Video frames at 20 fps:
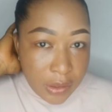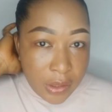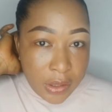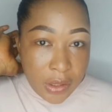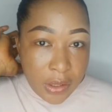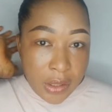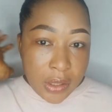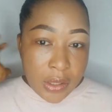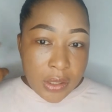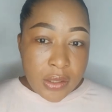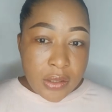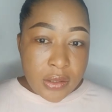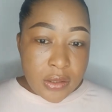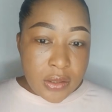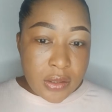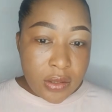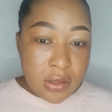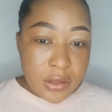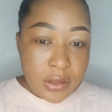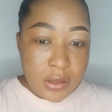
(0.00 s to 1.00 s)

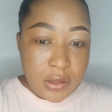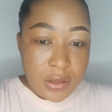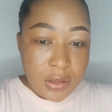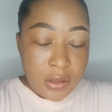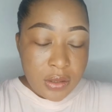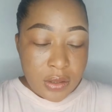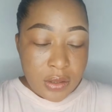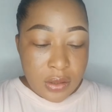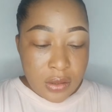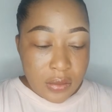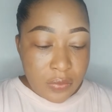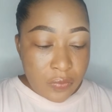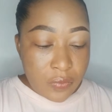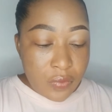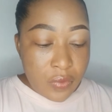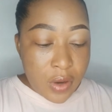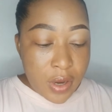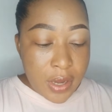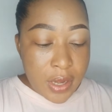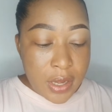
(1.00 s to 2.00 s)
is go
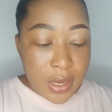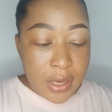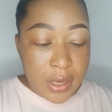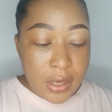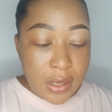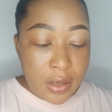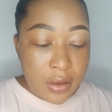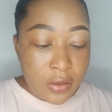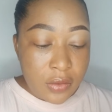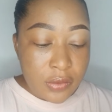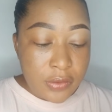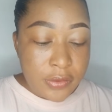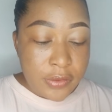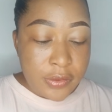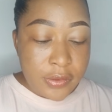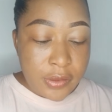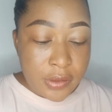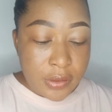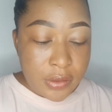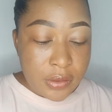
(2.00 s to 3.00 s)
ahead and
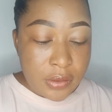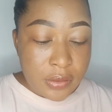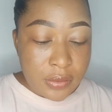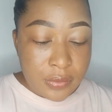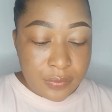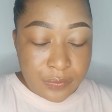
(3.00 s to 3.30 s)
conceal.